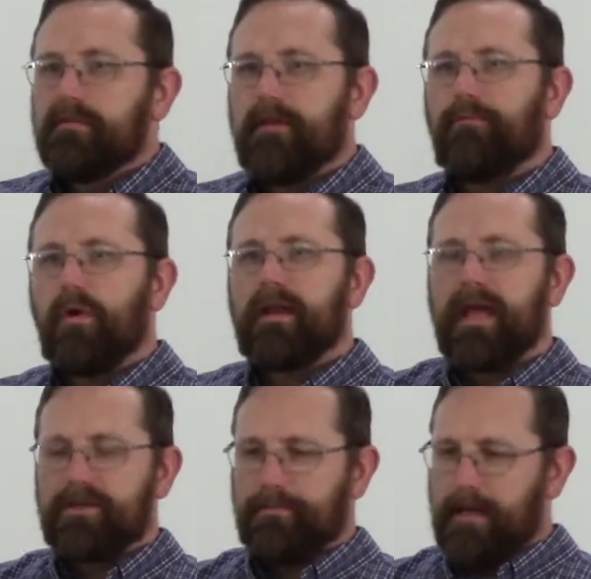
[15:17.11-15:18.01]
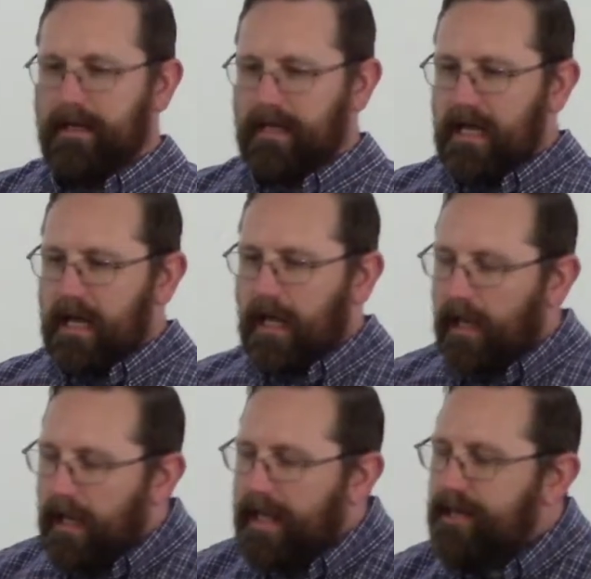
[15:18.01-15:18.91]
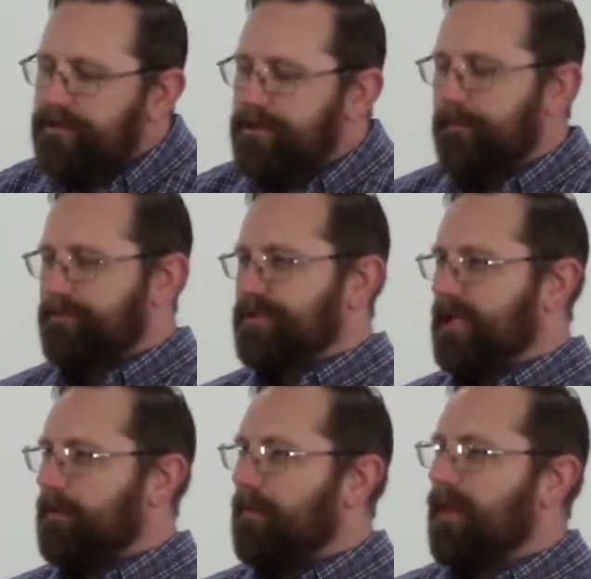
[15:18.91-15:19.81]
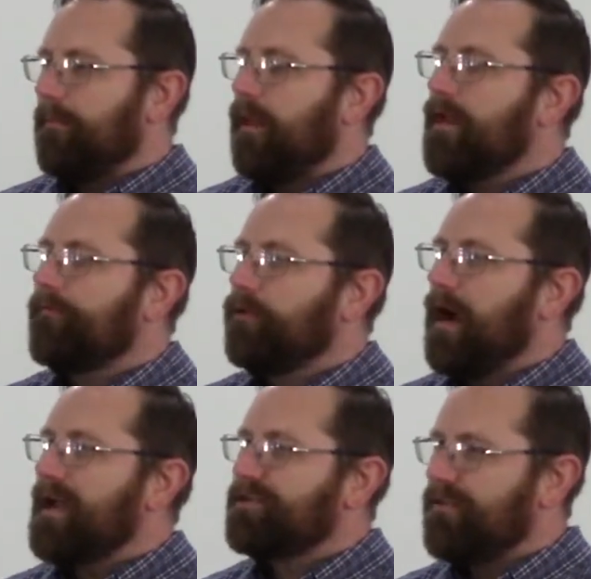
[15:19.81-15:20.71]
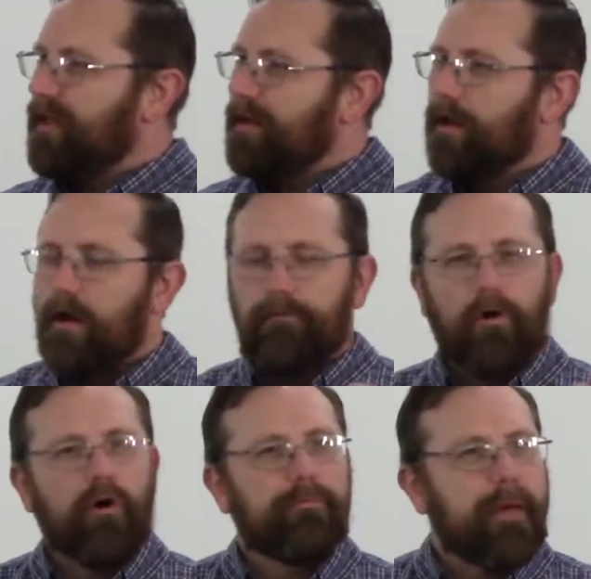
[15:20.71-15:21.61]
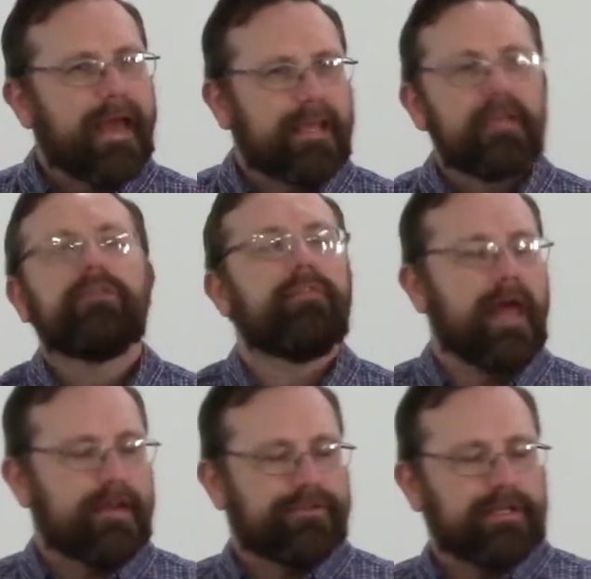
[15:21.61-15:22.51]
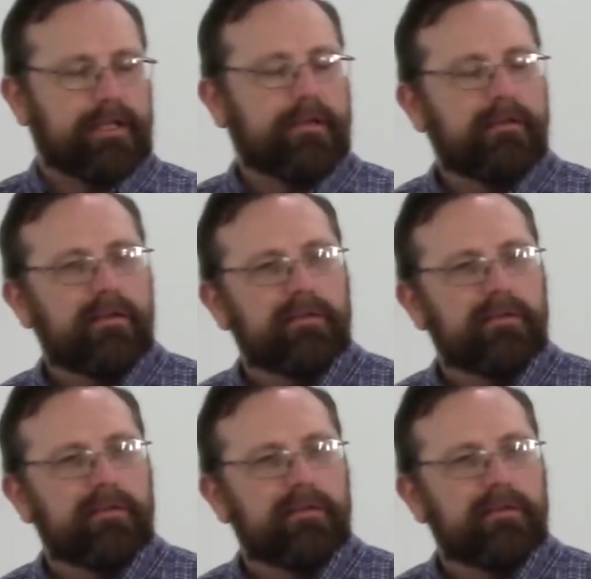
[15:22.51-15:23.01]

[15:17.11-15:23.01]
if one has been cleansed of sin by the blood of Christ and then falls back into that sin,